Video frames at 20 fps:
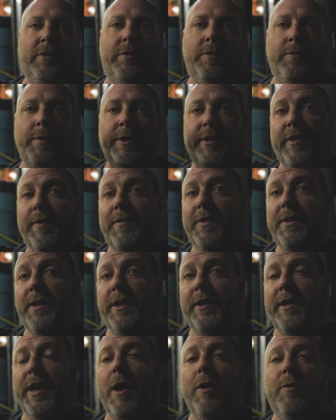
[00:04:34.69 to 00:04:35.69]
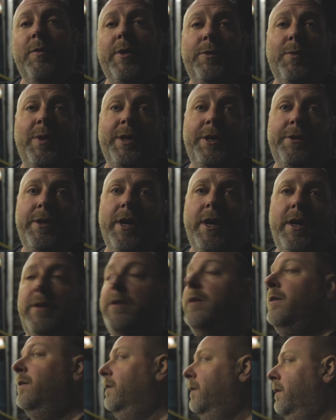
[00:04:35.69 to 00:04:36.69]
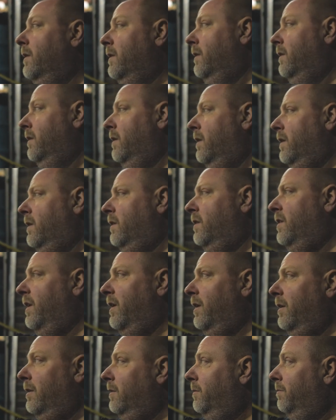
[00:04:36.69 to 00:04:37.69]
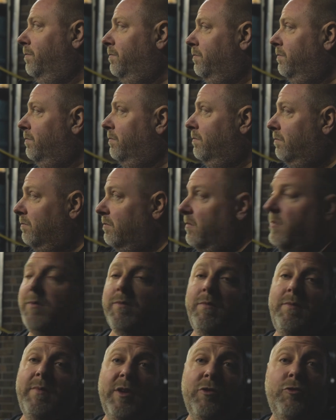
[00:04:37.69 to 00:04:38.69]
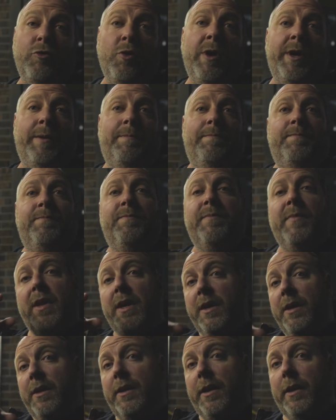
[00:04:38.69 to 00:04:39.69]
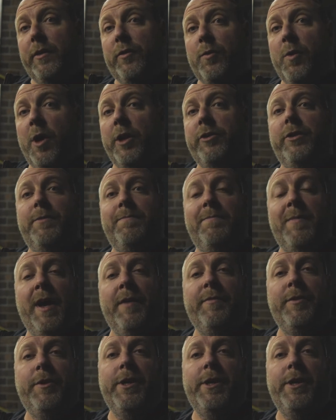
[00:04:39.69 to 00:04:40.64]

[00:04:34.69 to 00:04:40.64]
to rinse everything down with when you're done. And uh, enjoy. Thanks for watching. Have a